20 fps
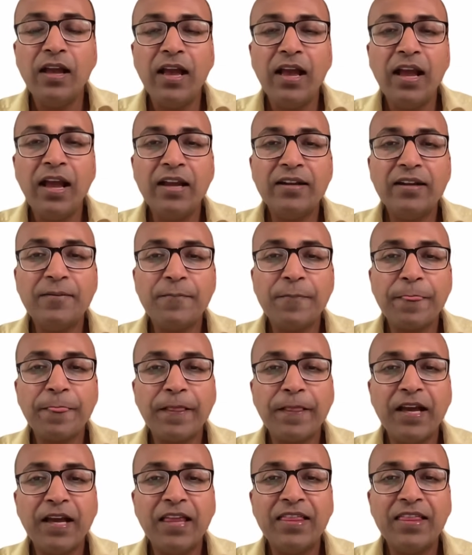and
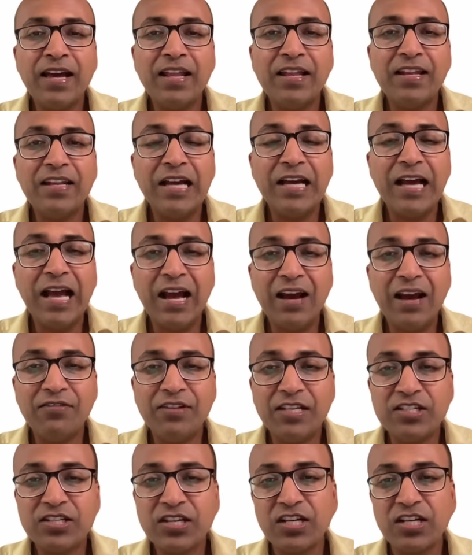then have
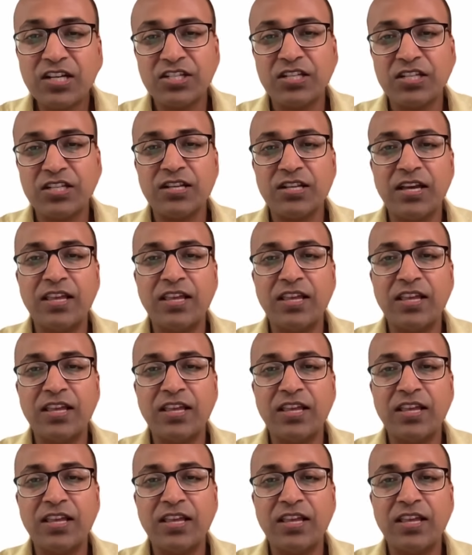discussions.